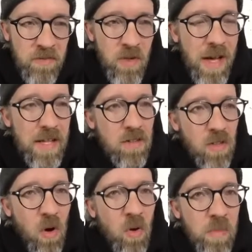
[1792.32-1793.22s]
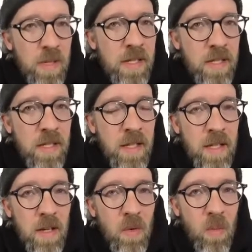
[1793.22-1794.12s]
If you had told me
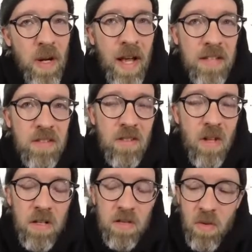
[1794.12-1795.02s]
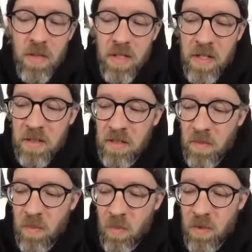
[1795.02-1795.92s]
when I started doing this
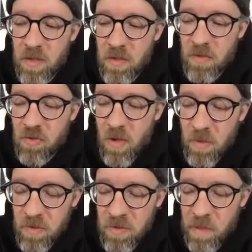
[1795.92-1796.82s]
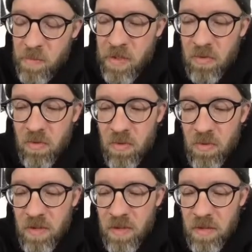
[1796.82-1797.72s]
and with the troubles I've been through
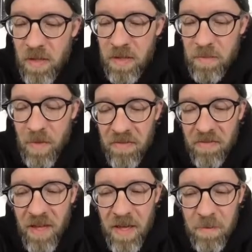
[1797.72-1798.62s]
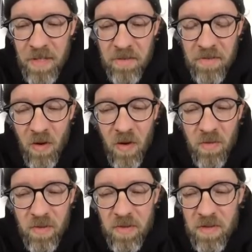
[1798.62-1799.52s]
with like my family
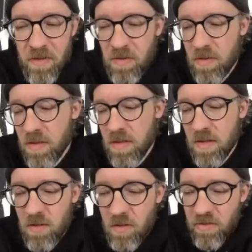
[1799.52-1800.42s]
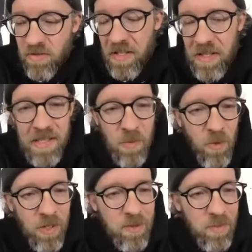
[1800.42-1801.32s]
involved with graffiti and
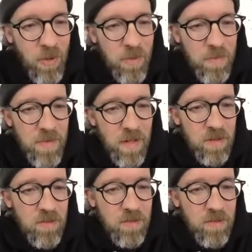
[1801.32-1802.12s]
what it's put us,